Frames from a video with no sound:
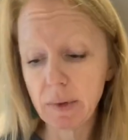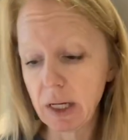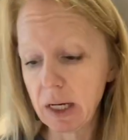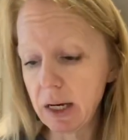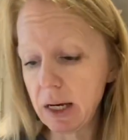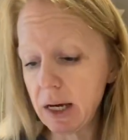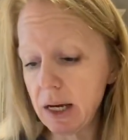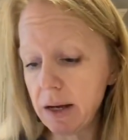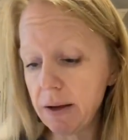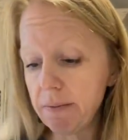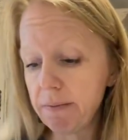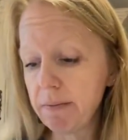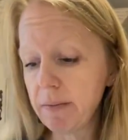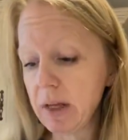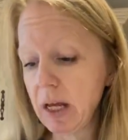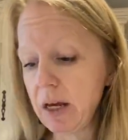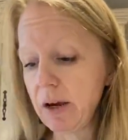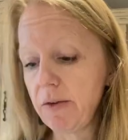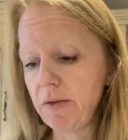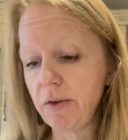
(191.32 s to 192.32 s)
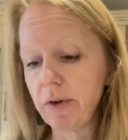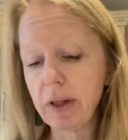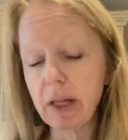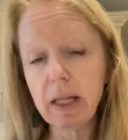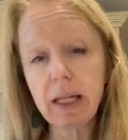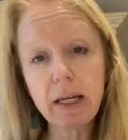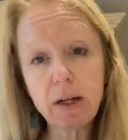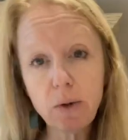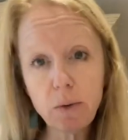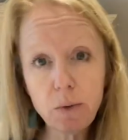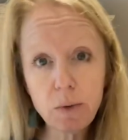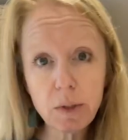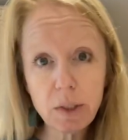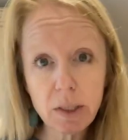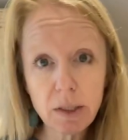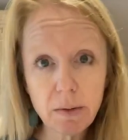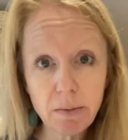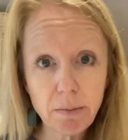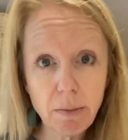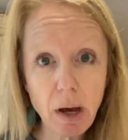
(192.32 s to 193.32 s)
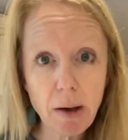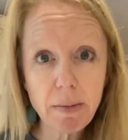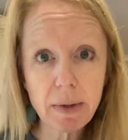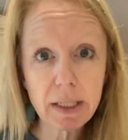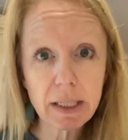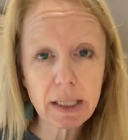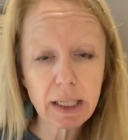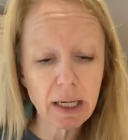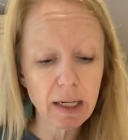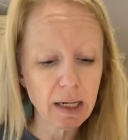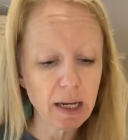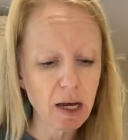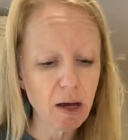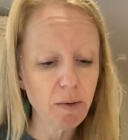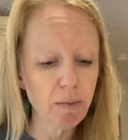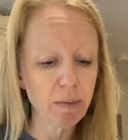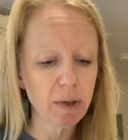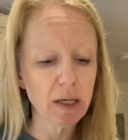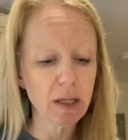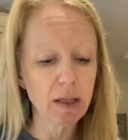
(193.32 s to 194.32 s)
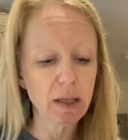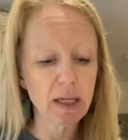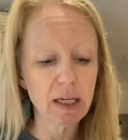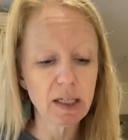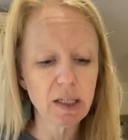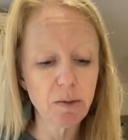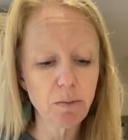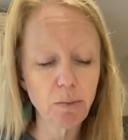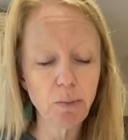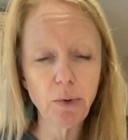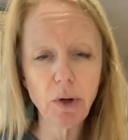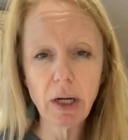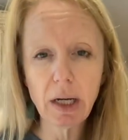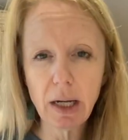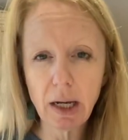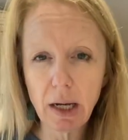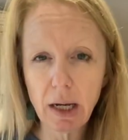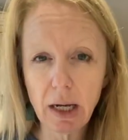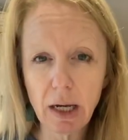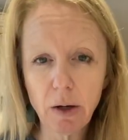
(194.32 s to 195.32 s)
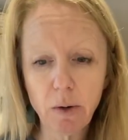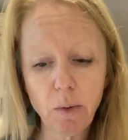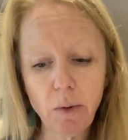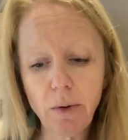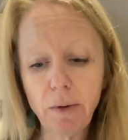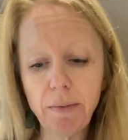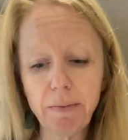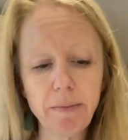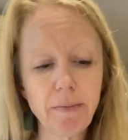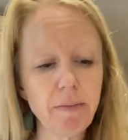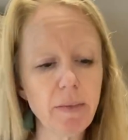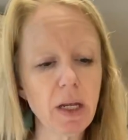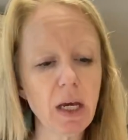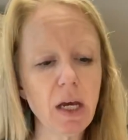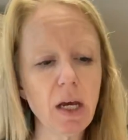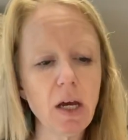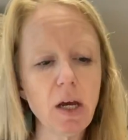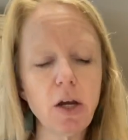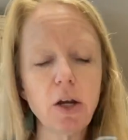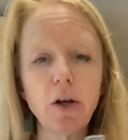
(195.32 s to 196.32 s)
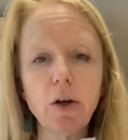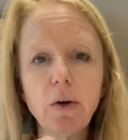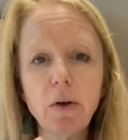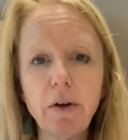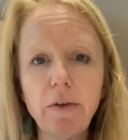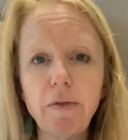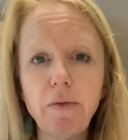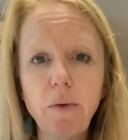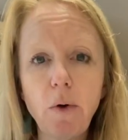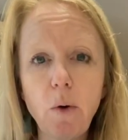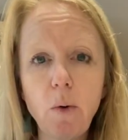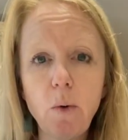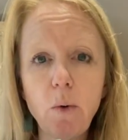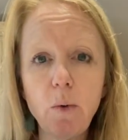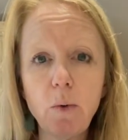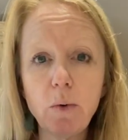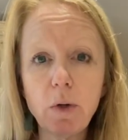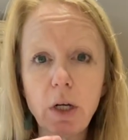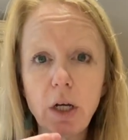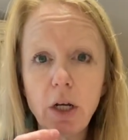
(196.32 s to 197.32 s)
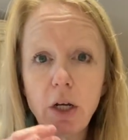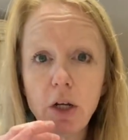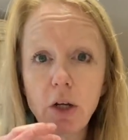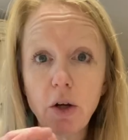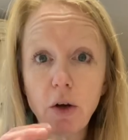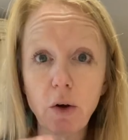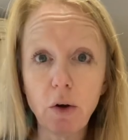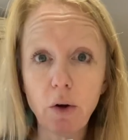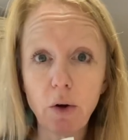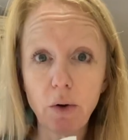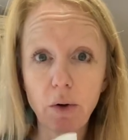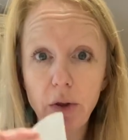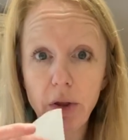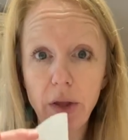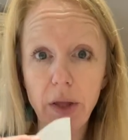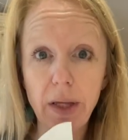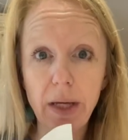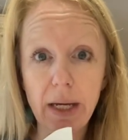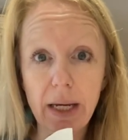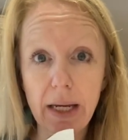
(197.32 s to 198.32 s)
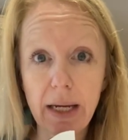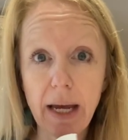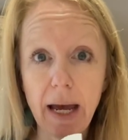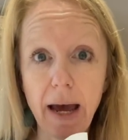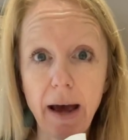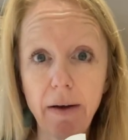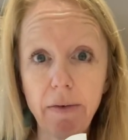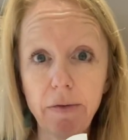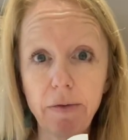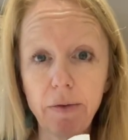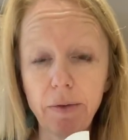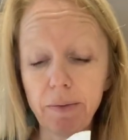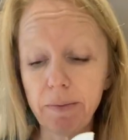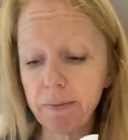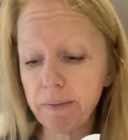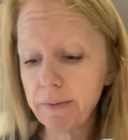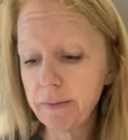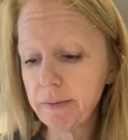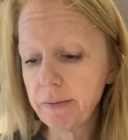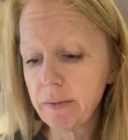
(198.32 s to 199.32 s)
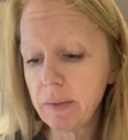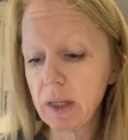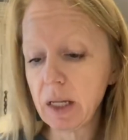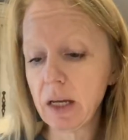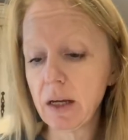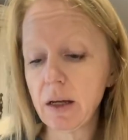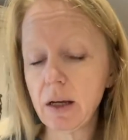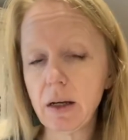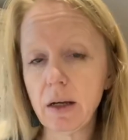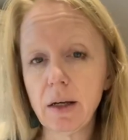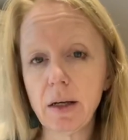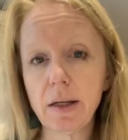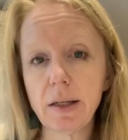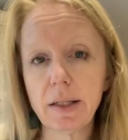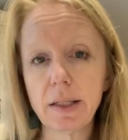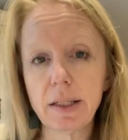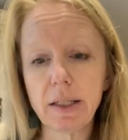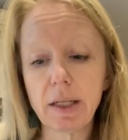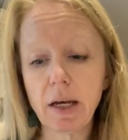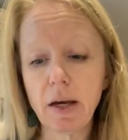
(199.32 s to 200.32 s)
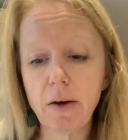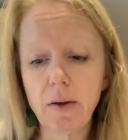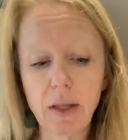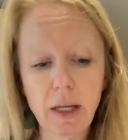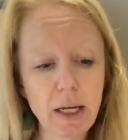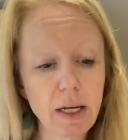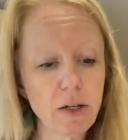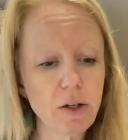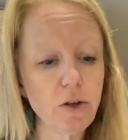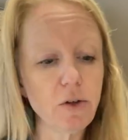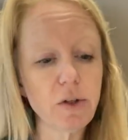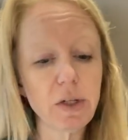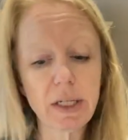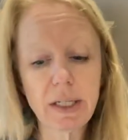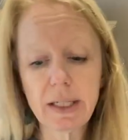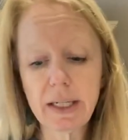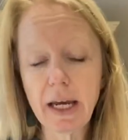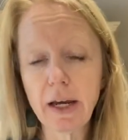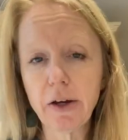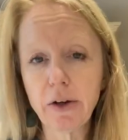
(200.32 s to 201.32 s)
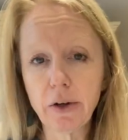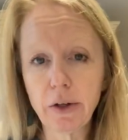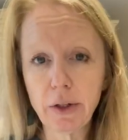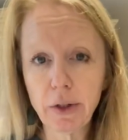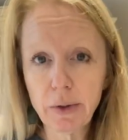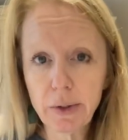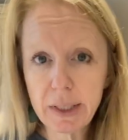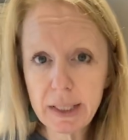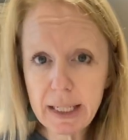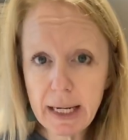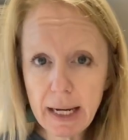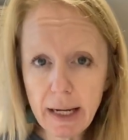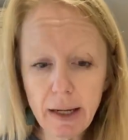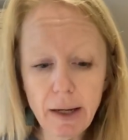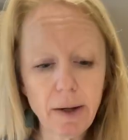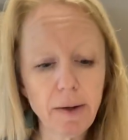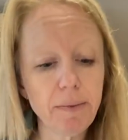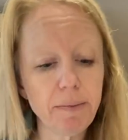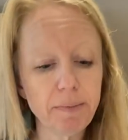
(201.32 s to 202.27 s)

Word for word: okay? For the littles, mamas can help get these pretty equal. You're going to fold your earth in half. So then you just take your glue stick,